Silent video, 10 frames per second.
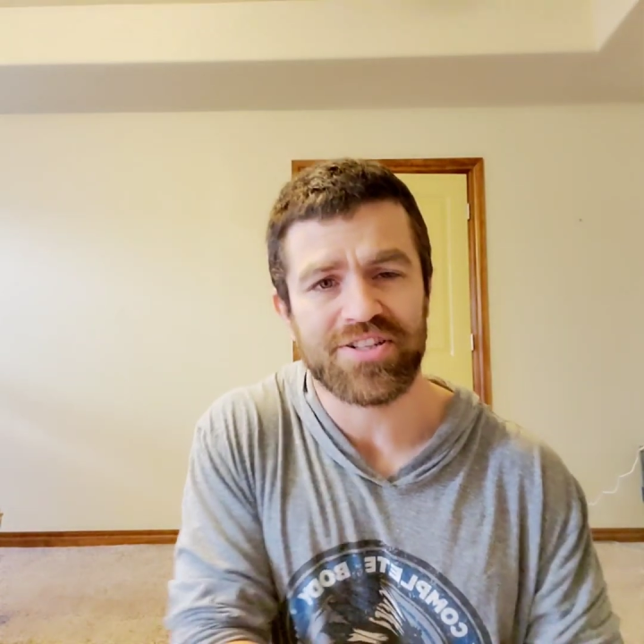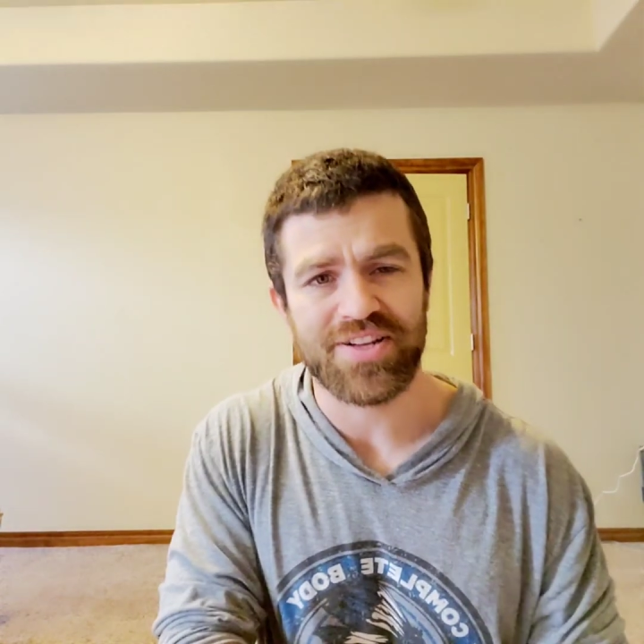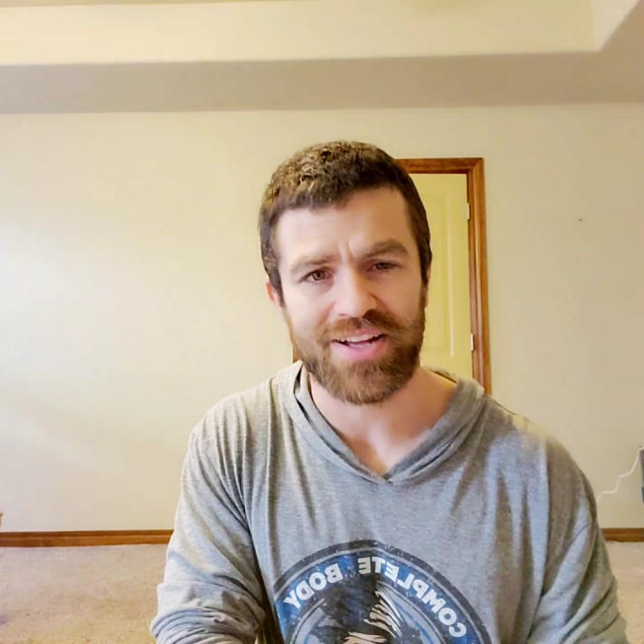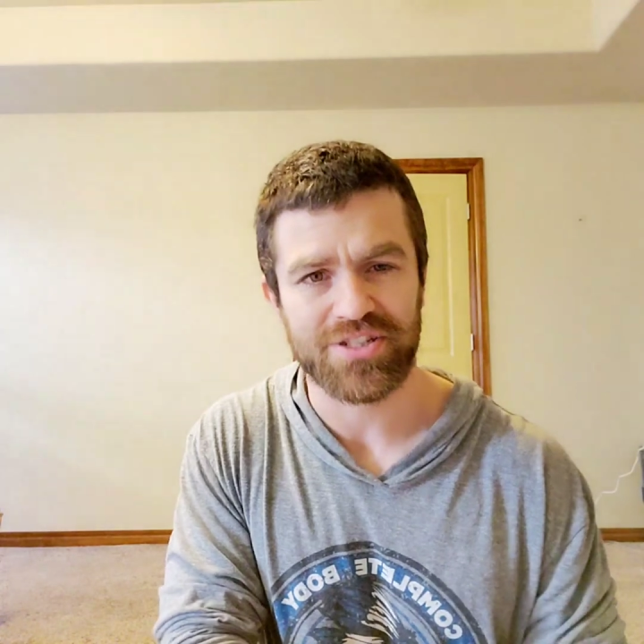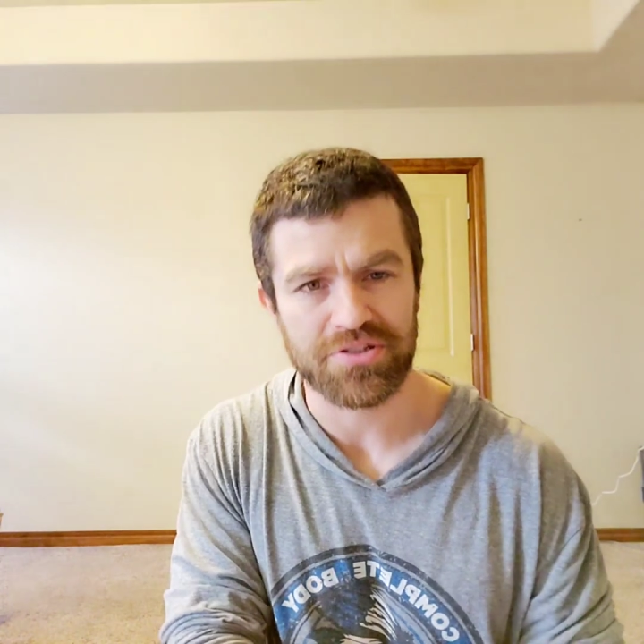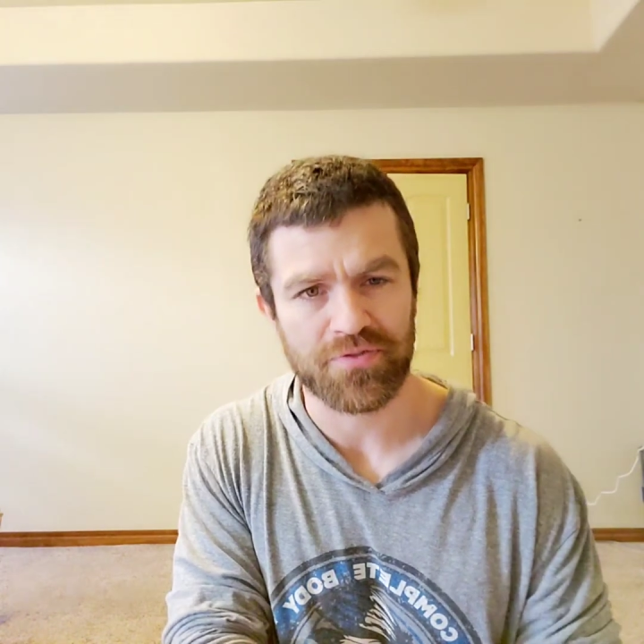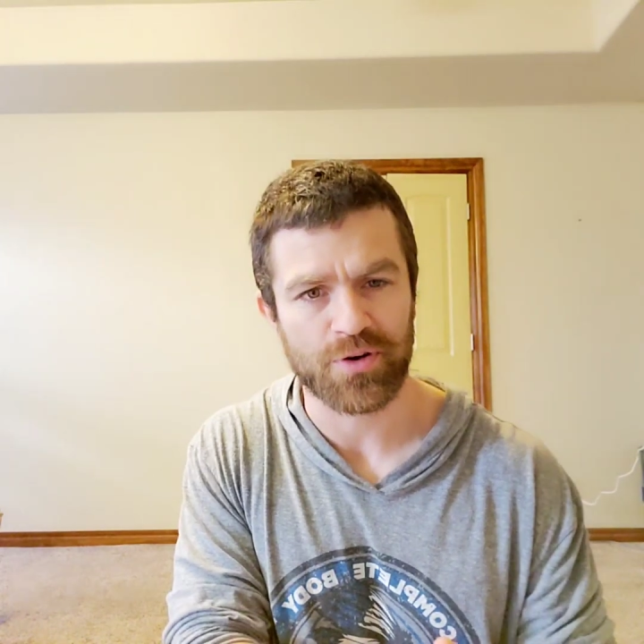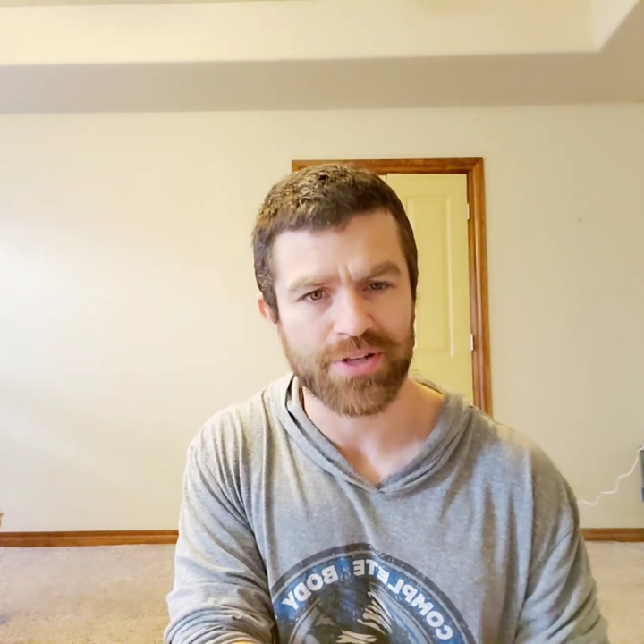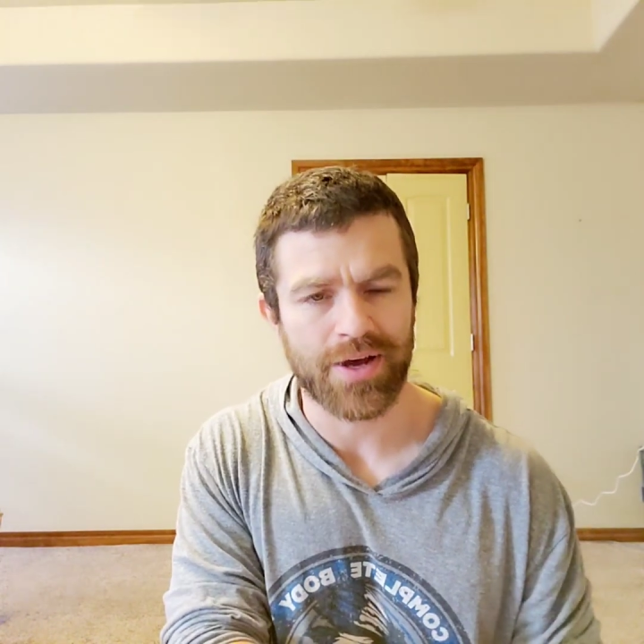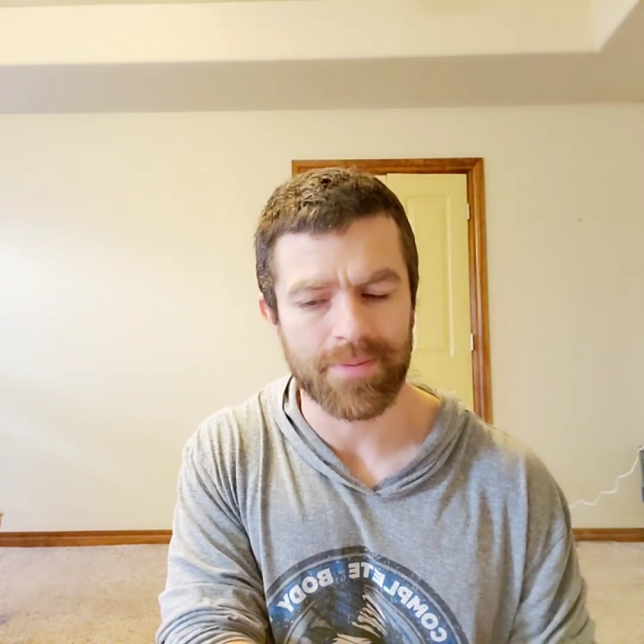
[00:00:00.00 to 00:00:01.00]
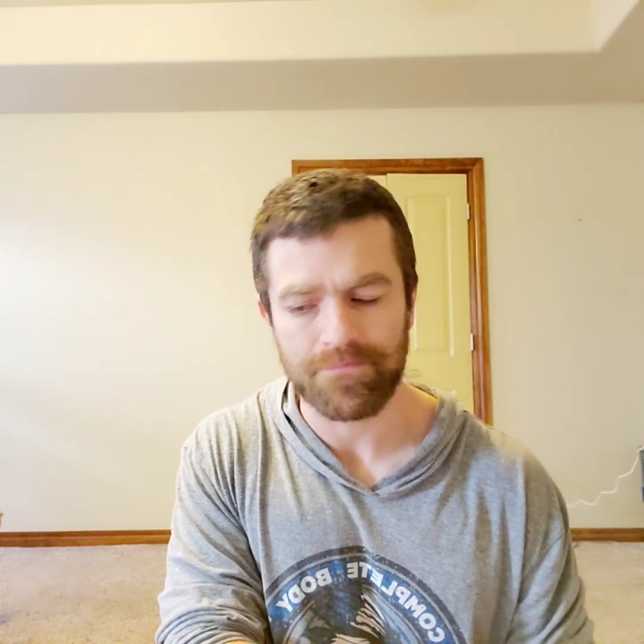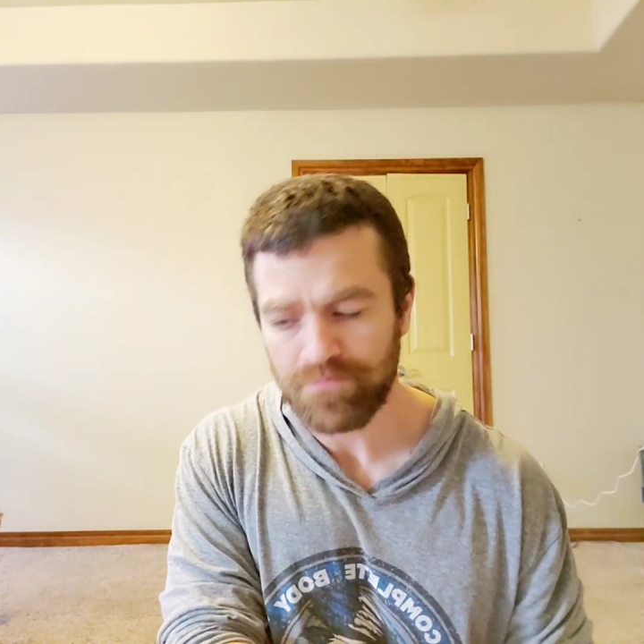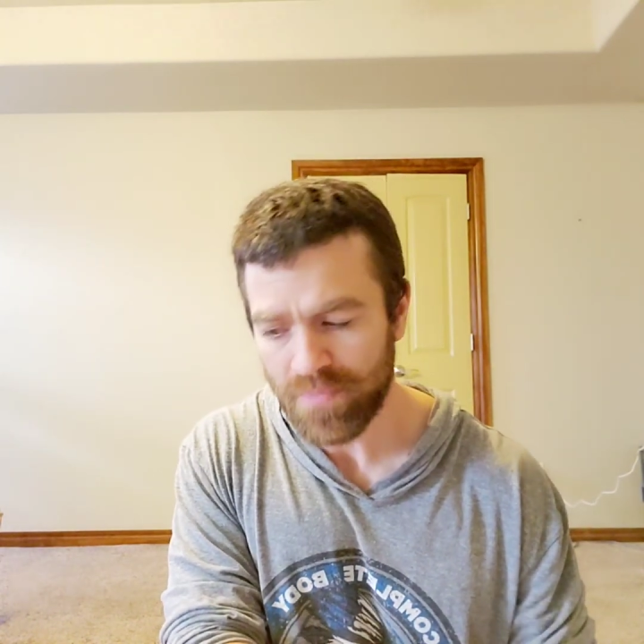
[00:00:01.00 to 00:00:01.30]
snatches for time.